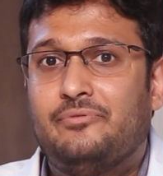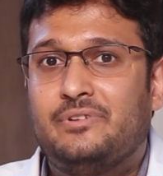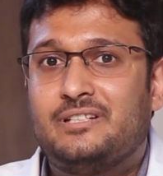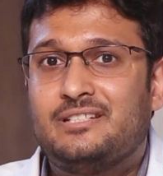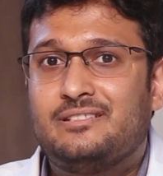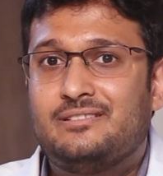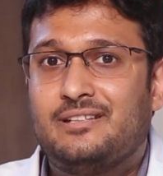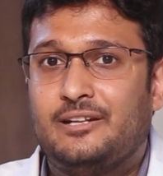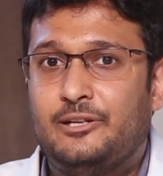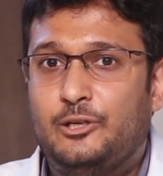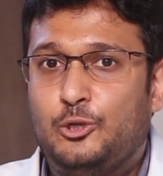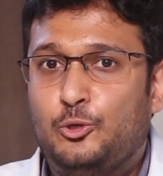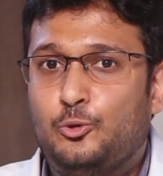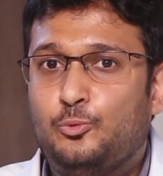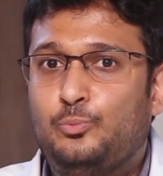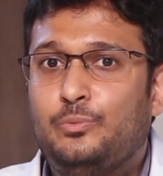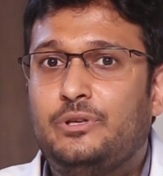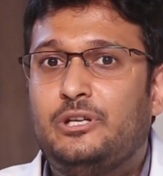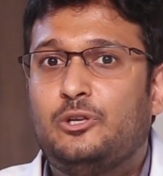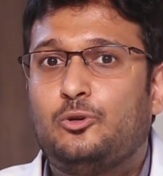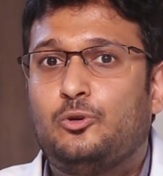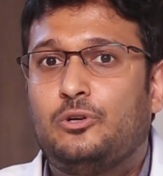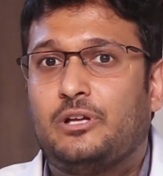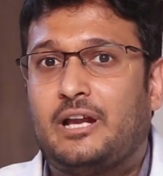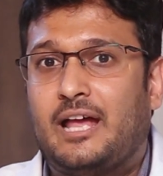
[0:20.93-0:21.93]
which is a
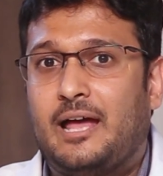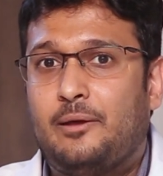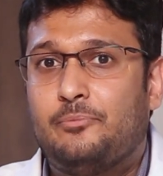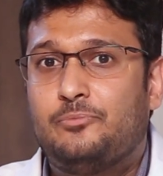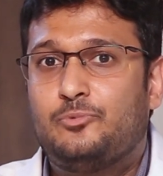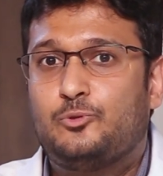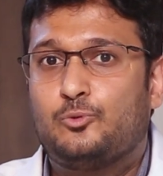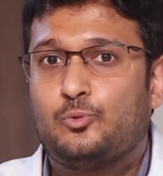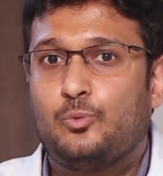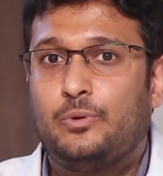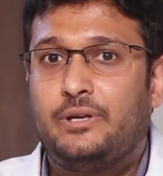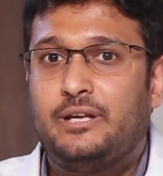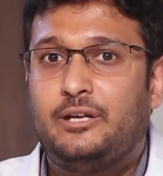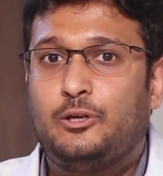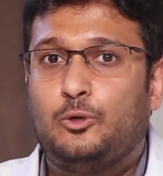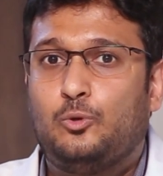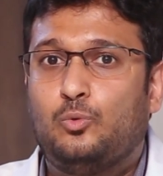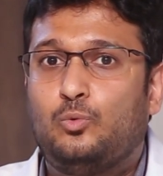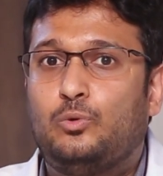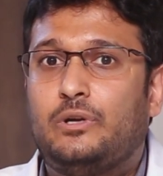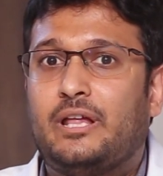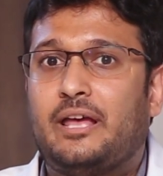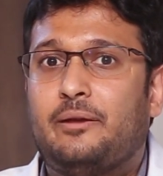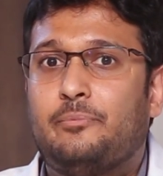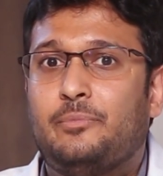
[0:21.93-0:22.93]
luminogram showing
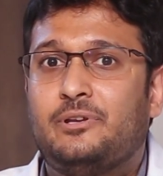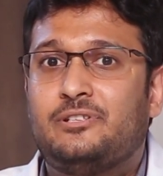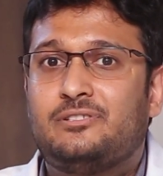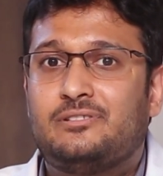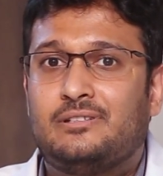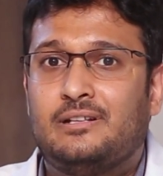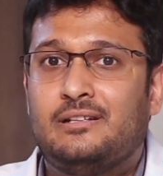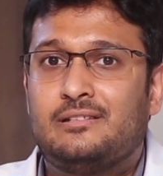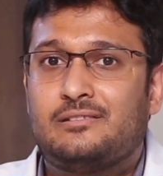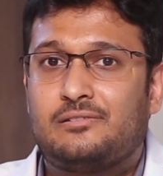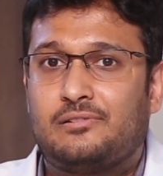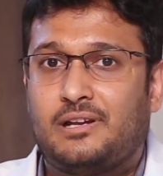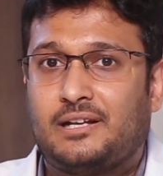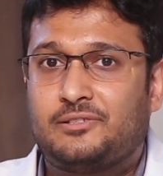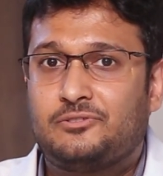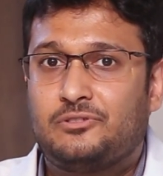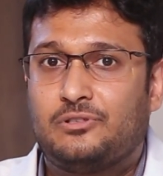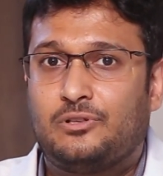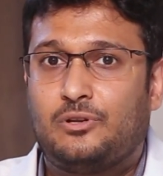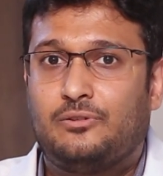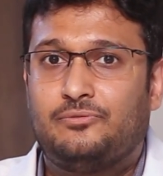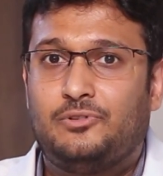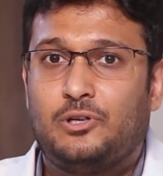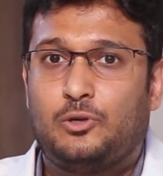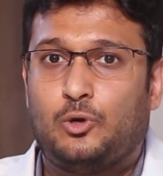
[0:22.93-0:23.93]
two-dimensional
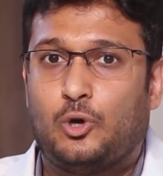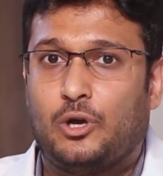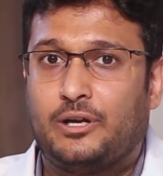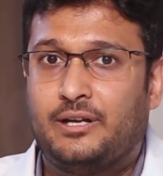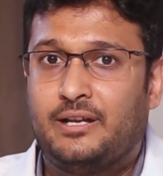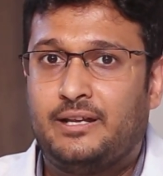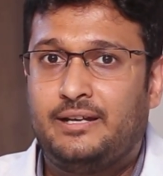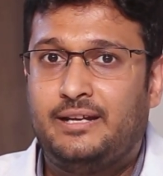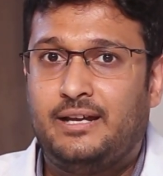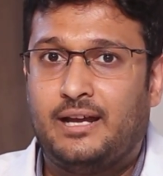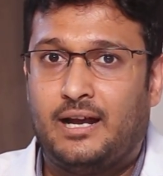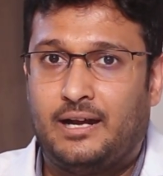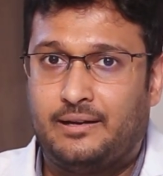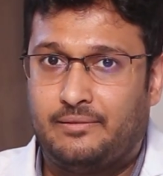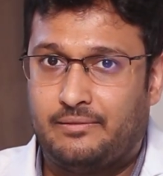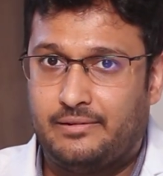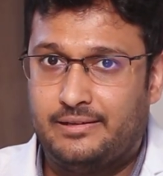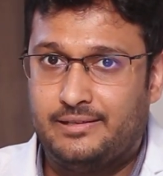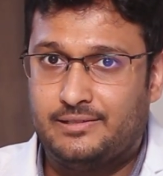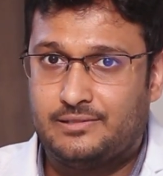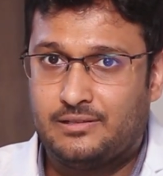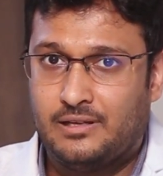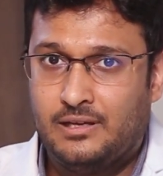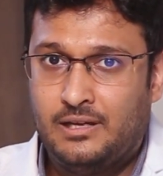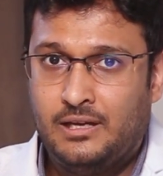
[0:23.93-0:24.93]
structure of the coronary
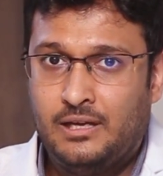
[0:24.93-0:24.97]
arteries.